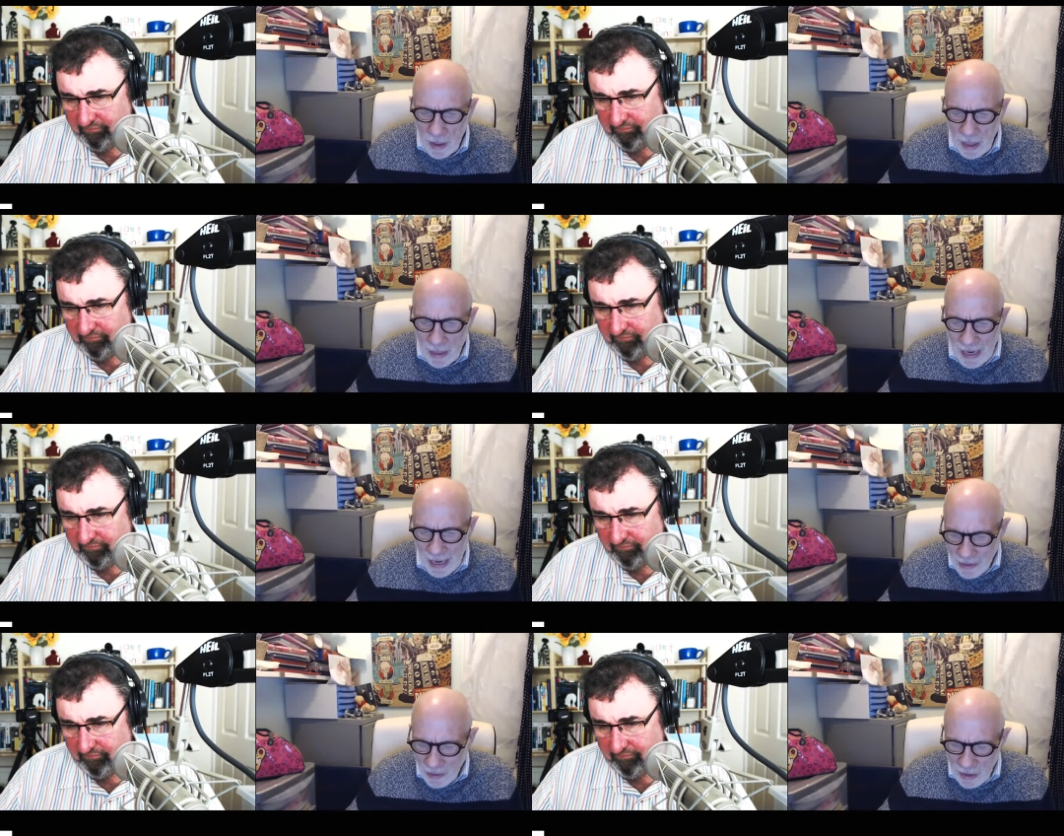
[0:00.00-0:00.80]
Speaker 1: and
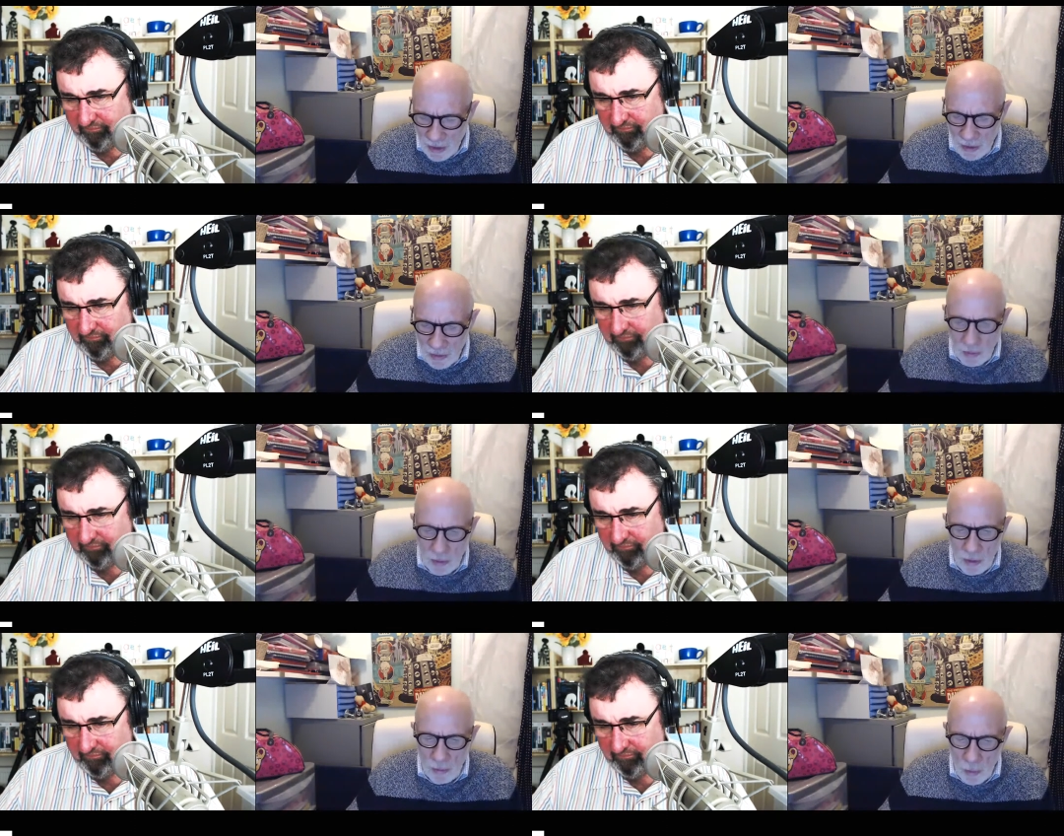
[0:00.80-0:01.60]
actually
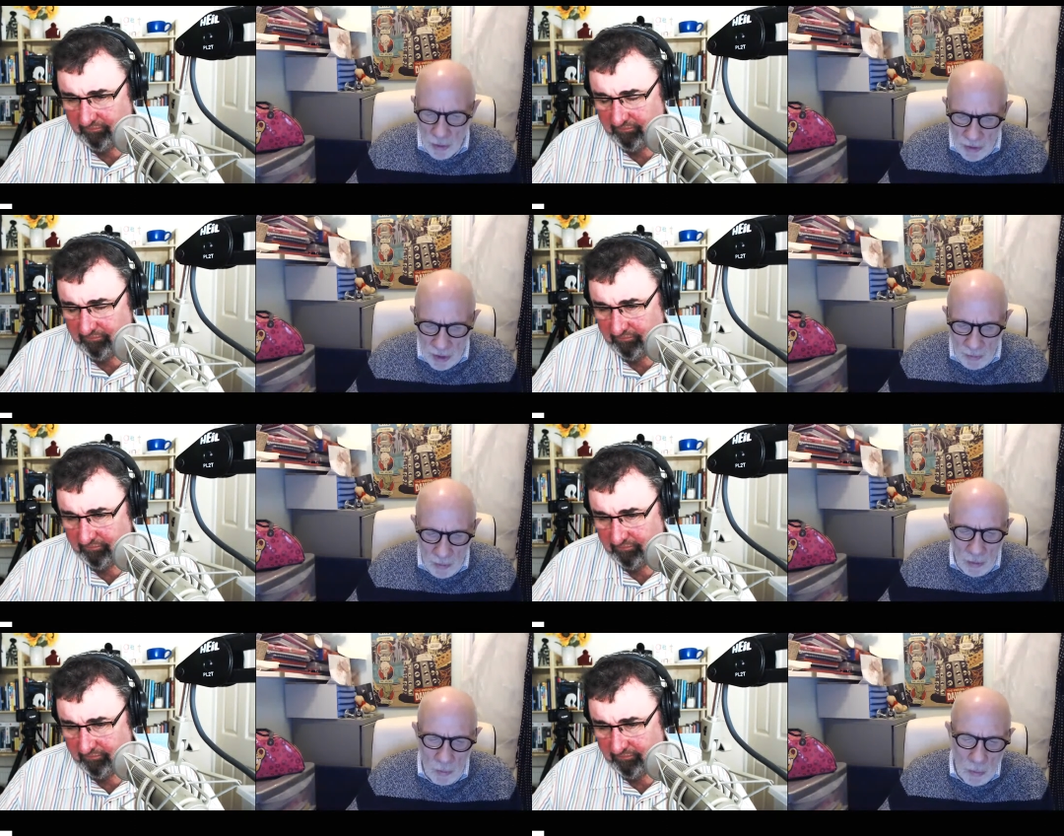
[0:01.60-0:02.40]
thought at one time,
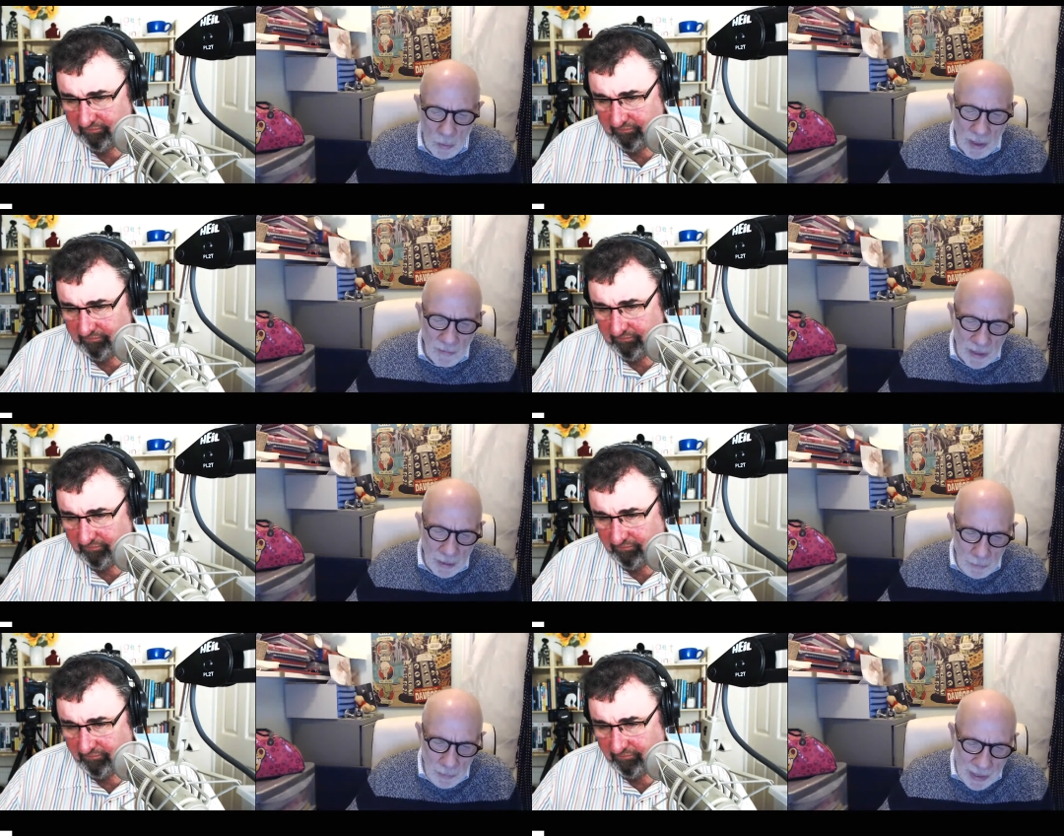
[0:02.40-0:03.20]
would we ever
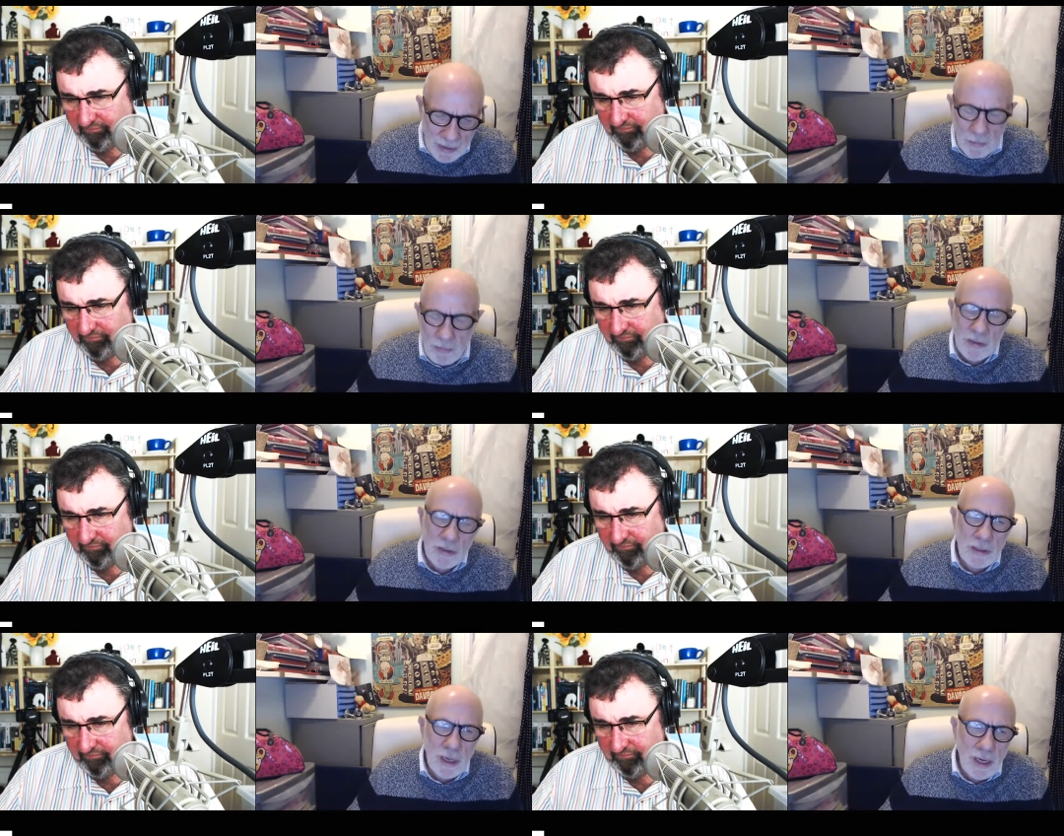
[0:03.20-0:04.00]
get back to
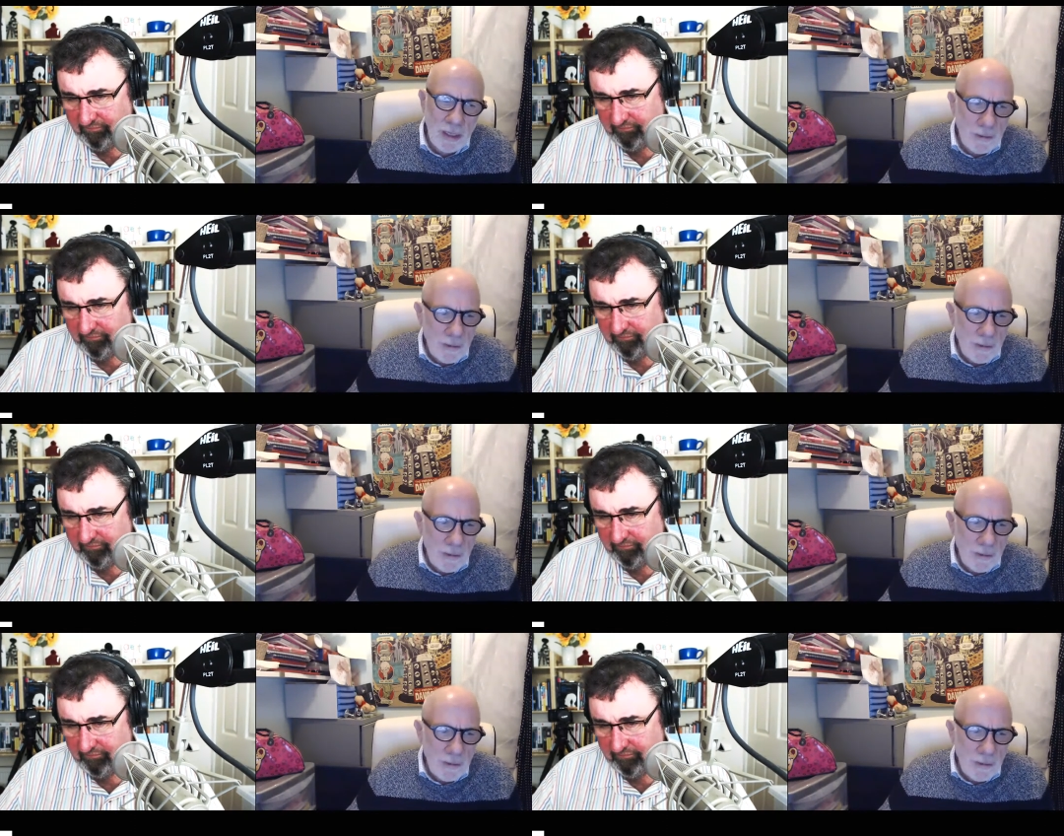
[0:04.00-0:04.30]
present day?